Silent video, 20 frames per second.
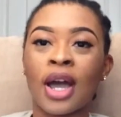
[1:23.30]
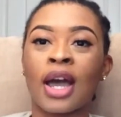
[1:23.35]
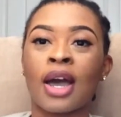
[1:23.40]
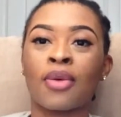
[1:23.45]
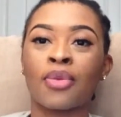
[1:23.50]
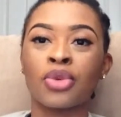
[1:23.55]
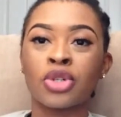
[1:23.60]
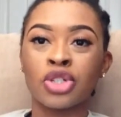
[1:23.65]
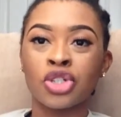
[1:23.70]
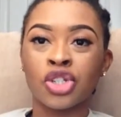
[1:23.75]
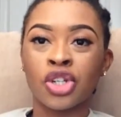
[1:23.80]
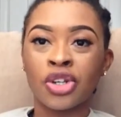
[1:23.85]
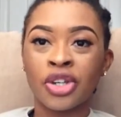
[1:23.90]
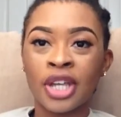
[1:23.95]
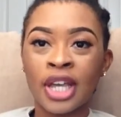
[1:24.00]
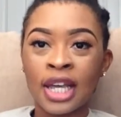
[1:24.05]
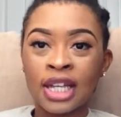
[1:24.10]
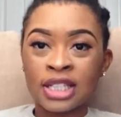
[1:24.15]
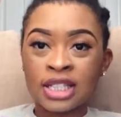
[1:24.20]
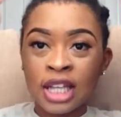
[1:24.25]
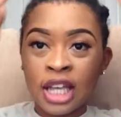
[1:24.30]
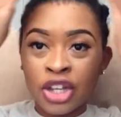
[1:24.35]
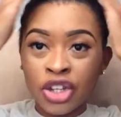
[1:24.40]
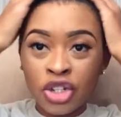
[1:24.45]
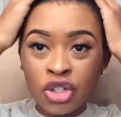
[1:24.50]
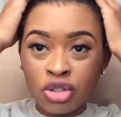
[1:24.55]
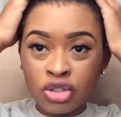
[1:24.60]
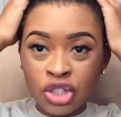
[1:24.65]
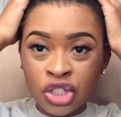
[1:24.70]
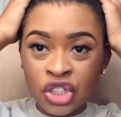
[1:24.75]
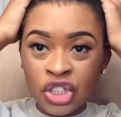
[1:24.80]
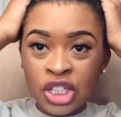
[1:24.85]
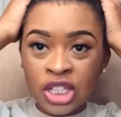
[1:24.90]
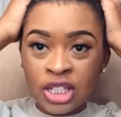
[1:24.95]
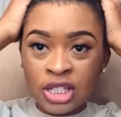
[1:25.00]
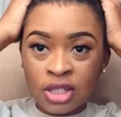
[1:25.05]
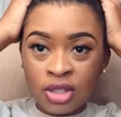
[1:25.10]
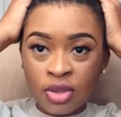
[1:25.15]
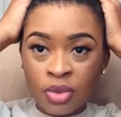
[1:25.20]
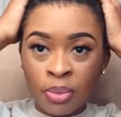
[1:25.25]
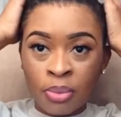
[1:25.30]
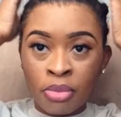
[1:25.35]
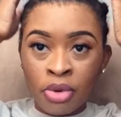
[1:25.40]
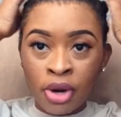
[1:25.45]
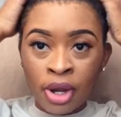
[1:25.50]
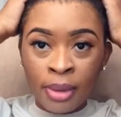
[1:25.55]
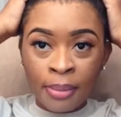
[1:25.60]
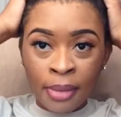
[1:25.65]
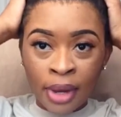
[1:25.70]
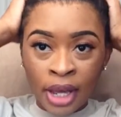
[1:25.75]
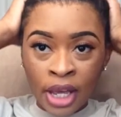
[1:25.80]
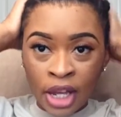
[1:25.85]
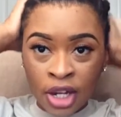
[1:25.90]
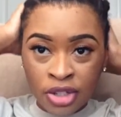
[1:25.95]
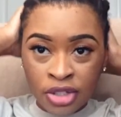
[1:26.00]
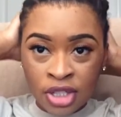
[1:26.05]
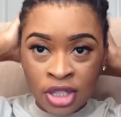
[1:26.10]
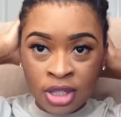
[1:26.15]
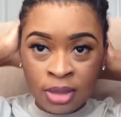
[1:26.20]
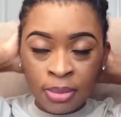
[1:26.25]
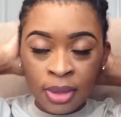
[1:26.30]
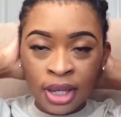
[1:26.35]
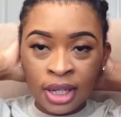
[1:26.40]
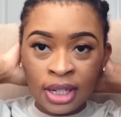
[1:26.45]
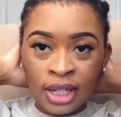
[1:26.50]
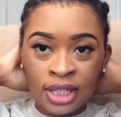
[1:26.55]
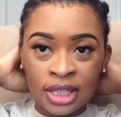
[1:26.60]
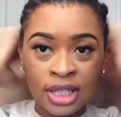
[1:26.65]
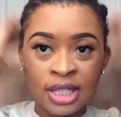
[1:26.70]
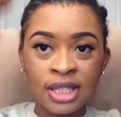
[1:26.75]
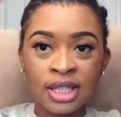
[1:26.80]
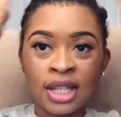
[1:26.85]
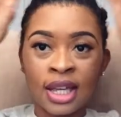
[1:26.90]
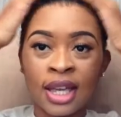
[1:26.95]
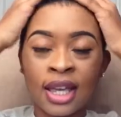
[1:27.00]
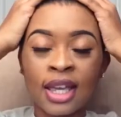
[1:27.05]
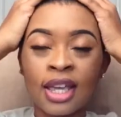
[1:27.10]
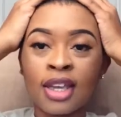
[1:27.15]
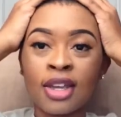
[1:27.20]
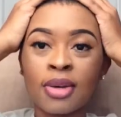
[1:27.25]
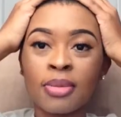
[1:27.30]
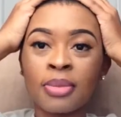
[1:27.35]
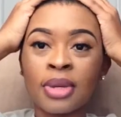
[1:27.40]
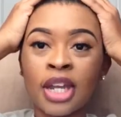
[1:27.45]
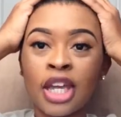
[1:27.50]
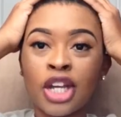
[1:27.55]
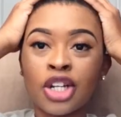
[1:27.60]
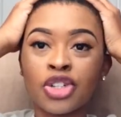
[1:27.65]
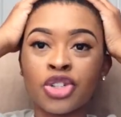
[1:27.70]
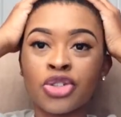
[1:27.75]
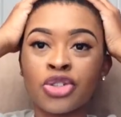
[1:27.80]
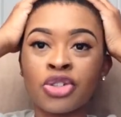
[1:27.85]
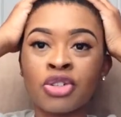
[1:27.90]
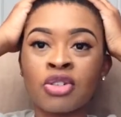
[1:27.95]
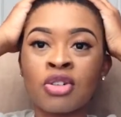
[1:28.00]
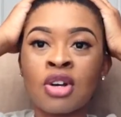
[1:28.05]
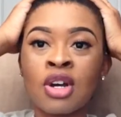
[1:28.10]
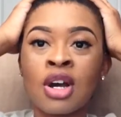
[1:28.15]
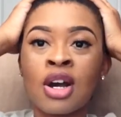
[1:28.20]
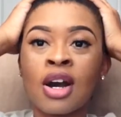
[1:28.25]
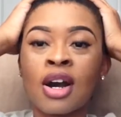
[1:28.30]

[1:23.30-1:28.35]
I will show you guys. I usually just braid my hair to the back like this. I am natural.